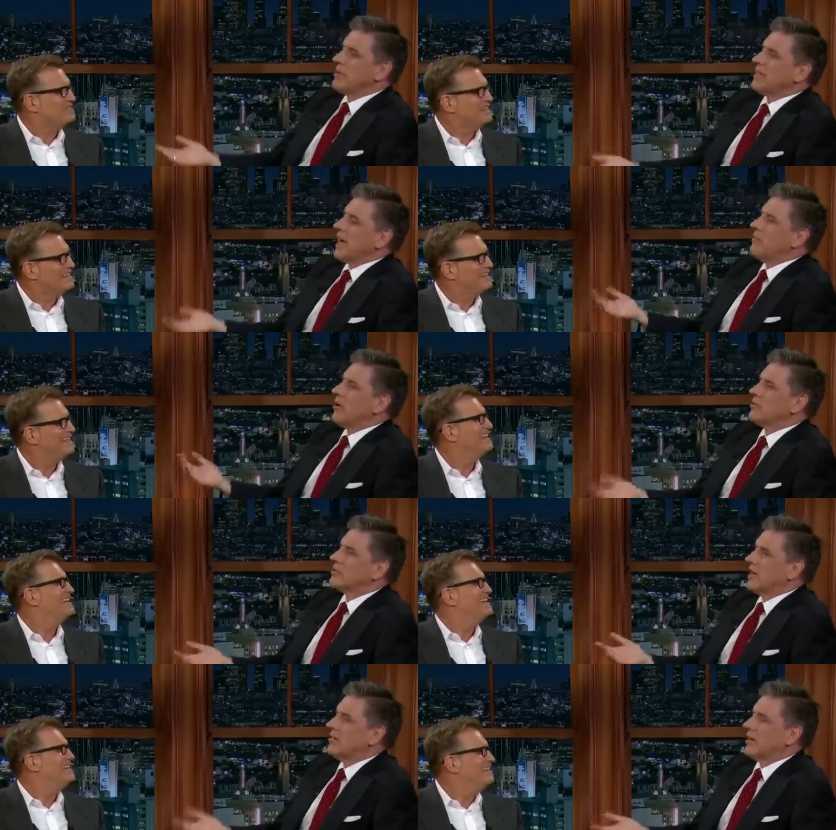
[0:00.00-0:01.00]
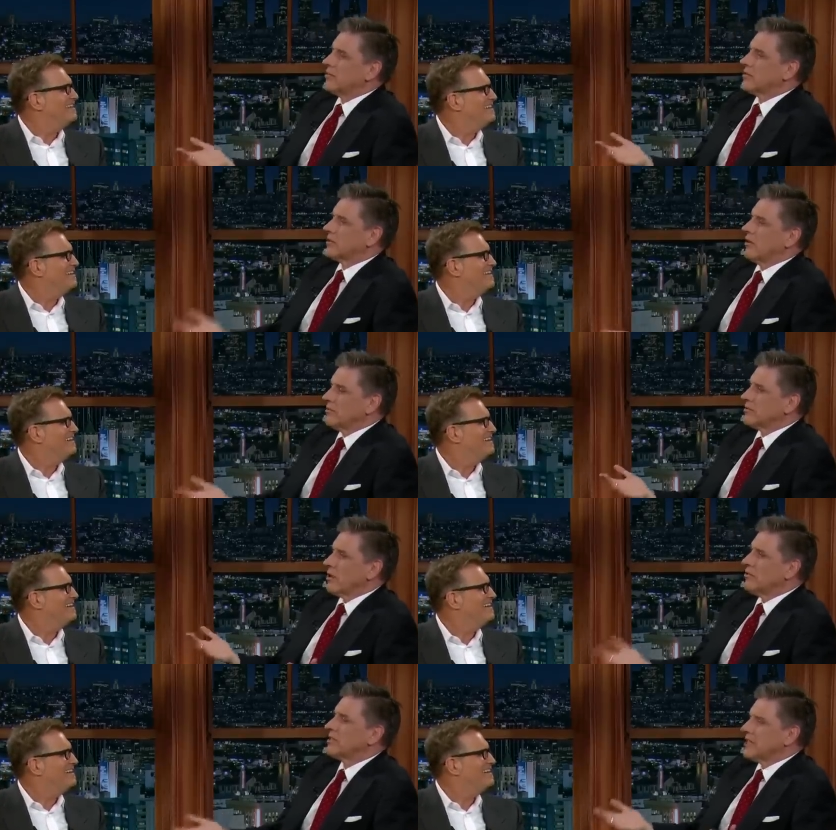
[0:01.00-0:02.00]
Speaker 1: ama- I'm always, I'm
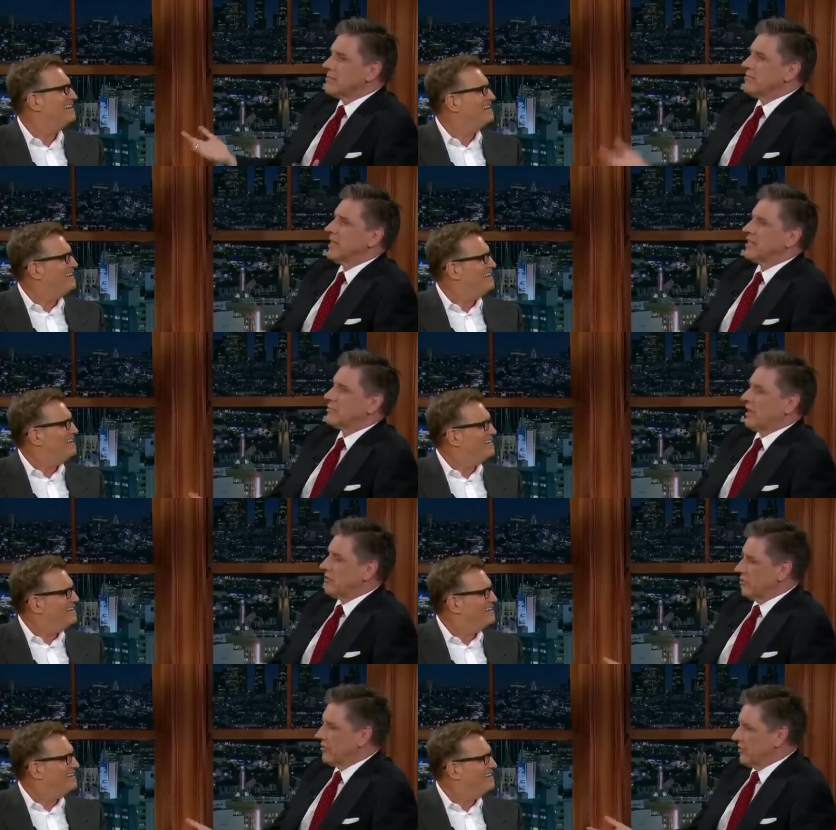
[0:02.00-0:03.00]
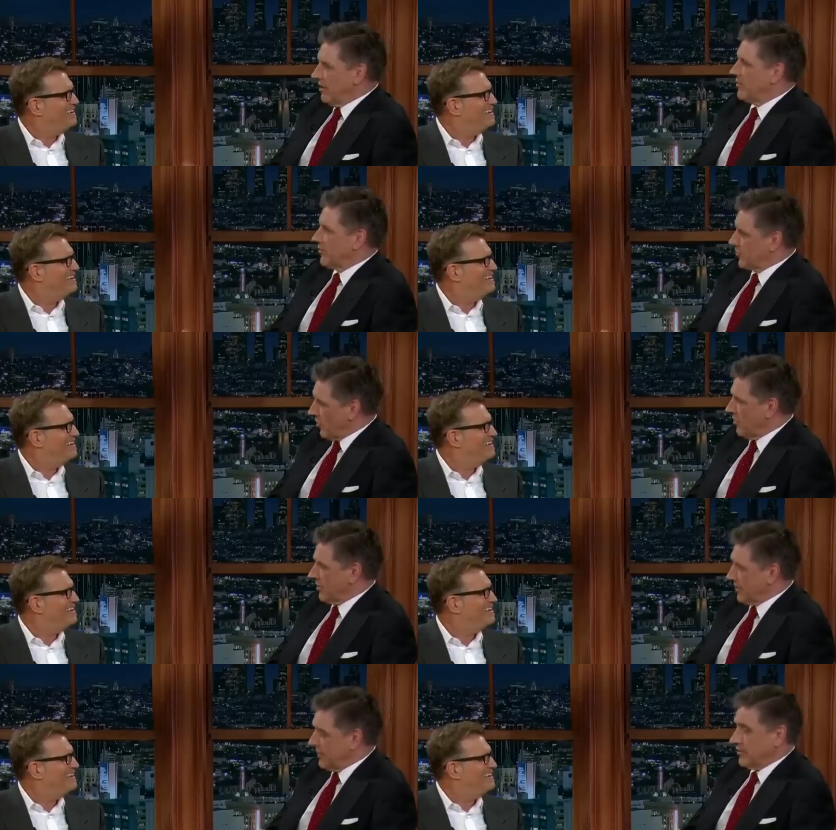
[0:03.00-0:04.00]
constantly amazed by your love of
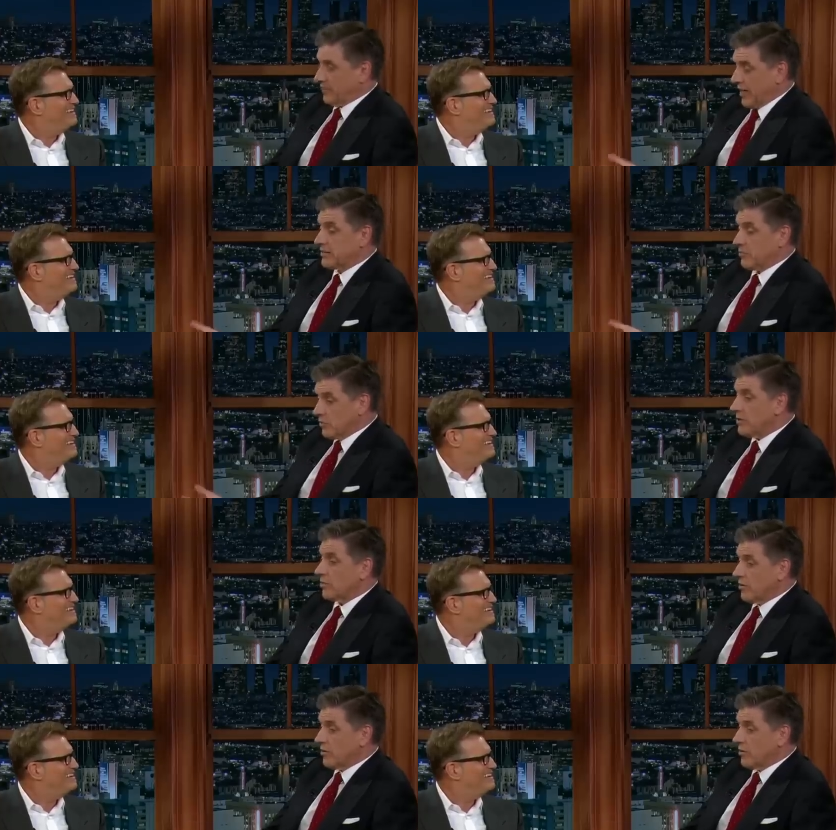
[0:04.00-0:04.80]
soccer, given the fact when we were